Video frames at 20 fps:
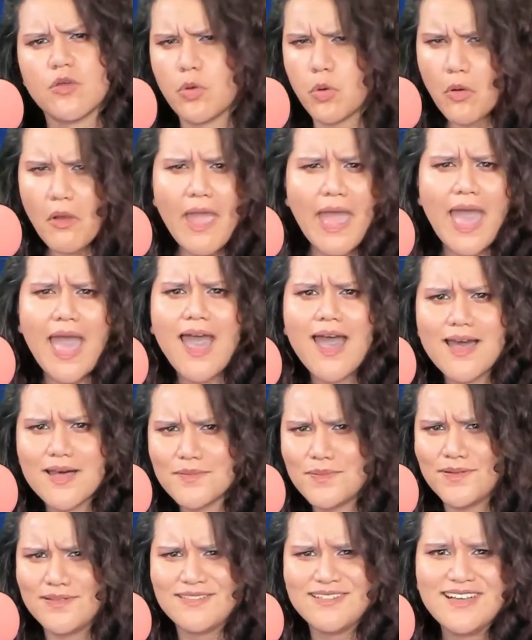
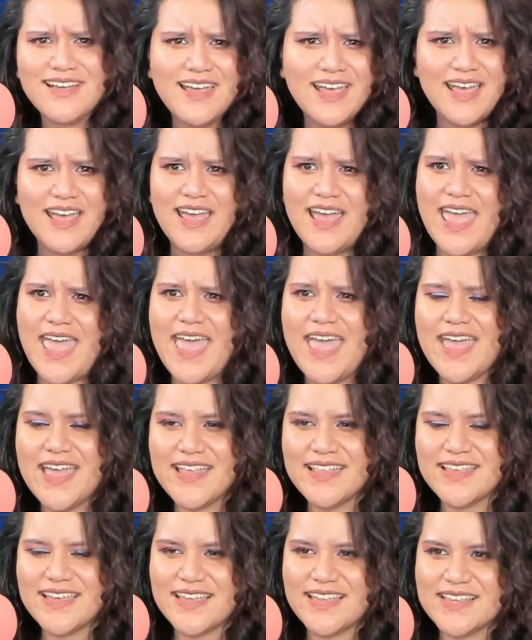crap.
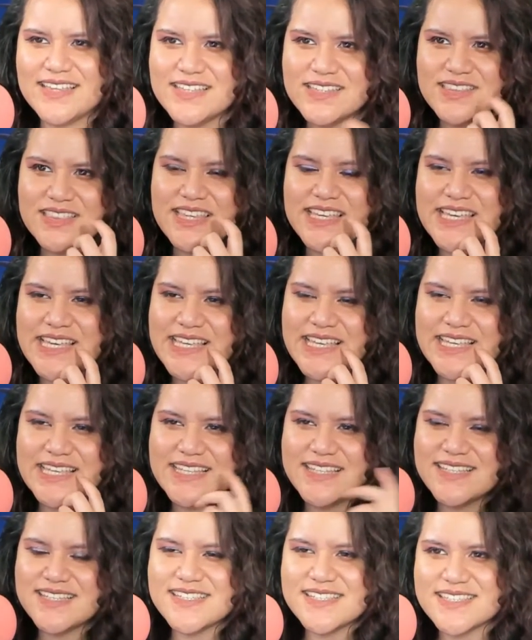And the thing
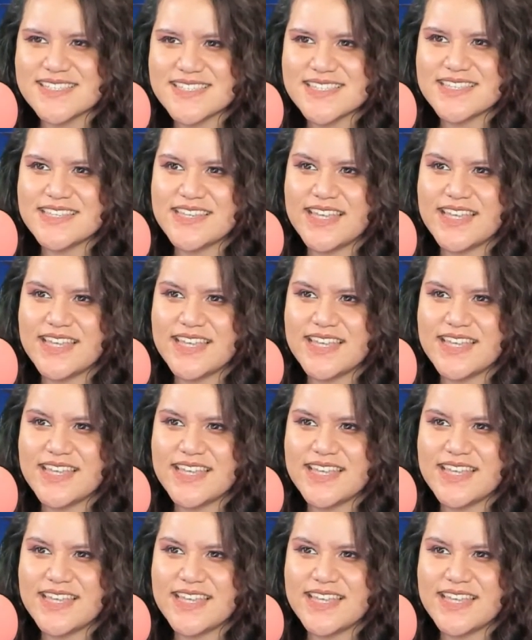is,